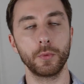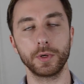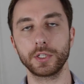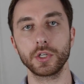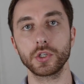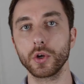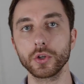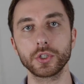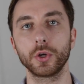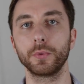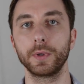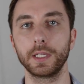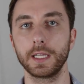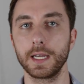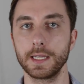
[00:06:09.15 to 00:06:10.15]
which is also
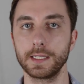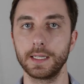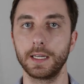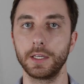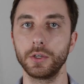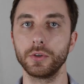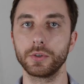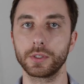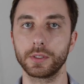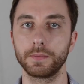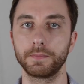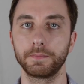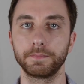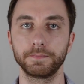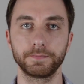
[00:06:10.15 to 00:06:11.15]
really easy to use.